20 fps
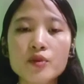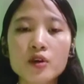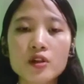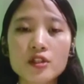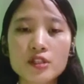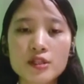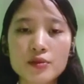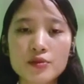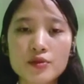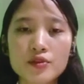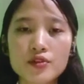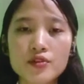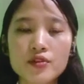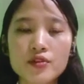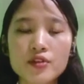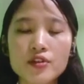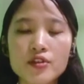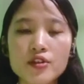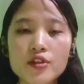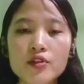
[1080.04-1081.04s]
small
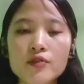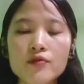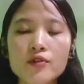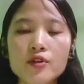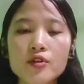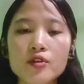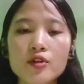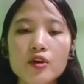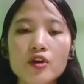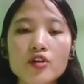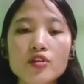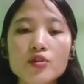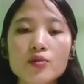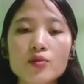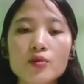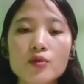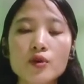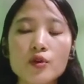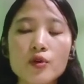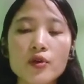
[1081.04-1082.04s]
demonstration with not
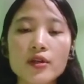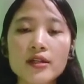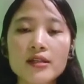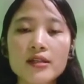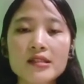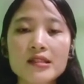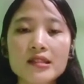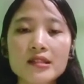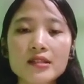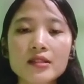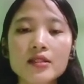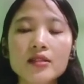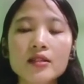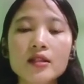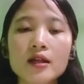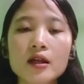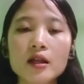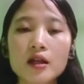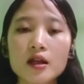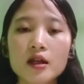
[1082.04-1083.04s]
more
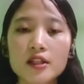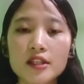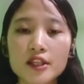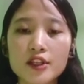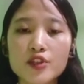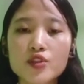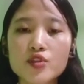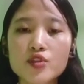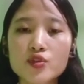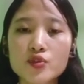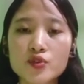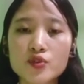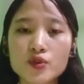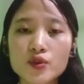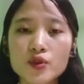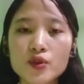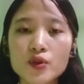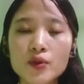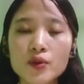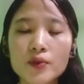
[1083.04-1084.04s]
critical things to
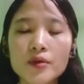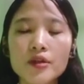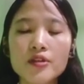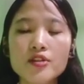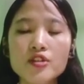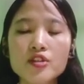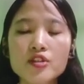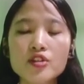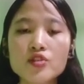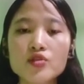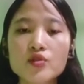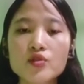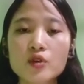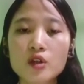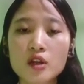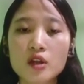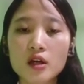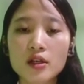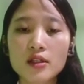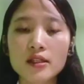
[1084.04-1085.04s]
do, but just
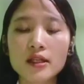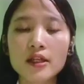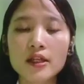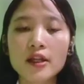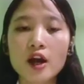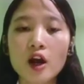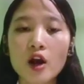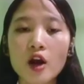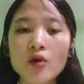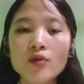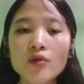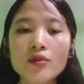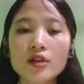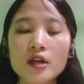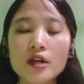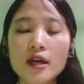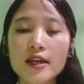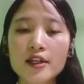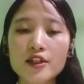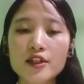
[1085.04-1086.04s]
to learn that how
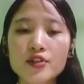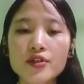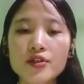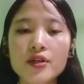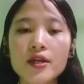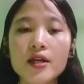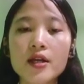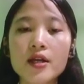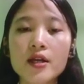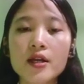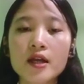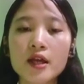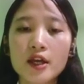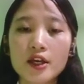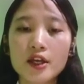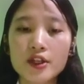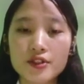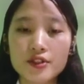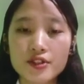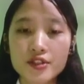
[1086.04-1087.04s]
the X-ray
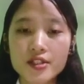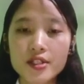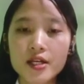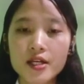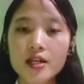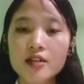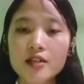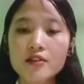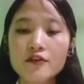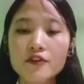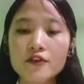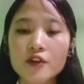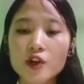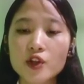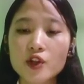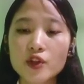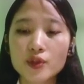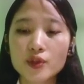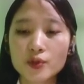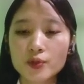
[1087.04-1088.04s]
is done
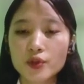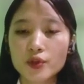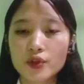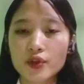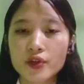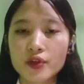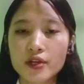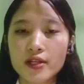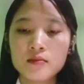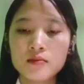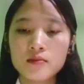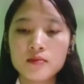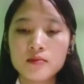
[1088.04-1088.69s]
for pneumothorax.